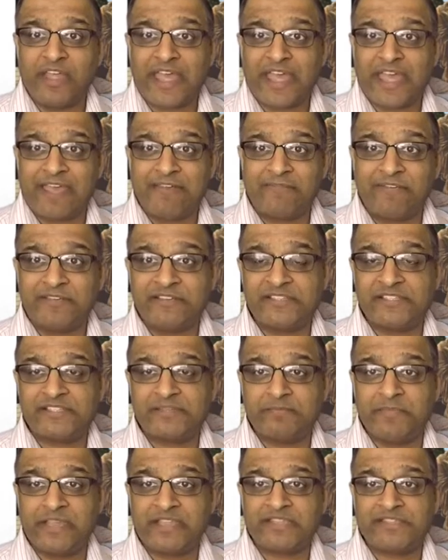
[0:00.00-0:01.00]
ever
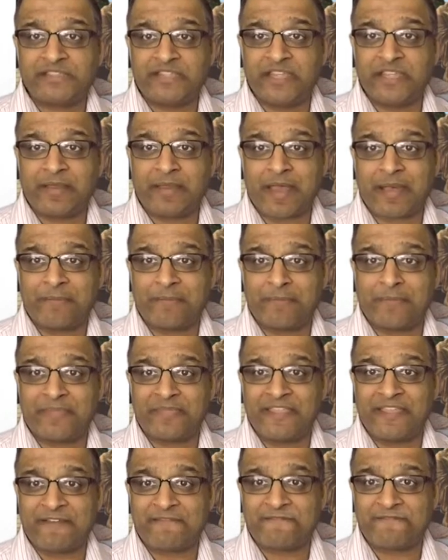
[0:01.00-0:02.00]
dismiss the
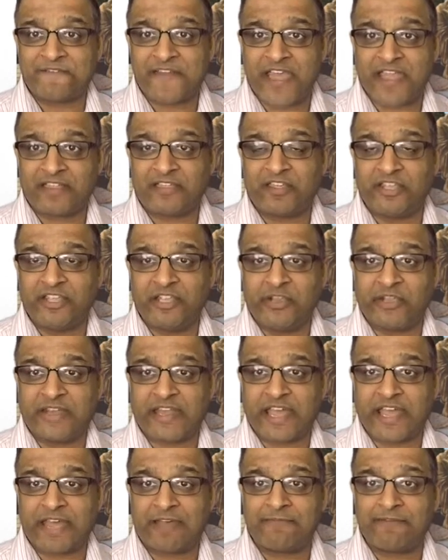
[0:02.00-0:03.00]
effect that you can
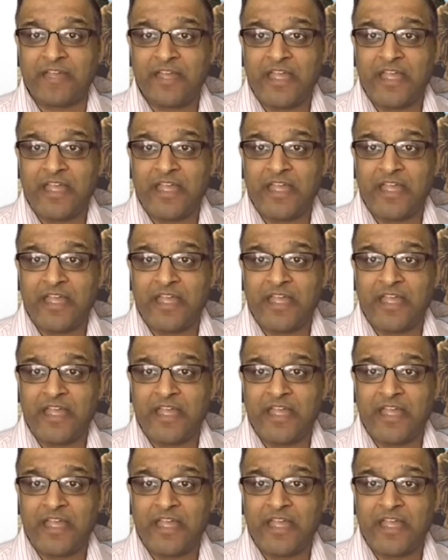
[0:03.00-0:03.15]
have